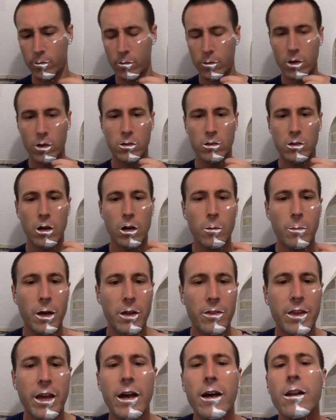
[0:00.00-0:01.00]
I'll talk
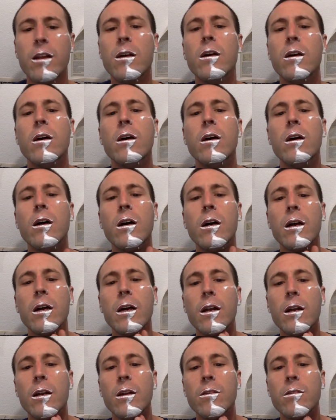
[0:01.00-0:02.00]
about that
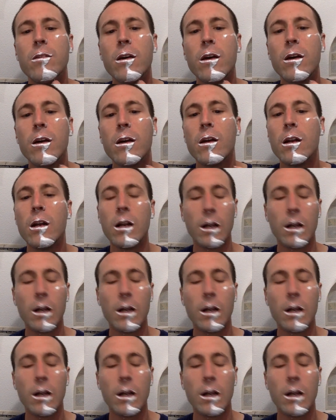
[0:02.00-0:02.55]
again in a second.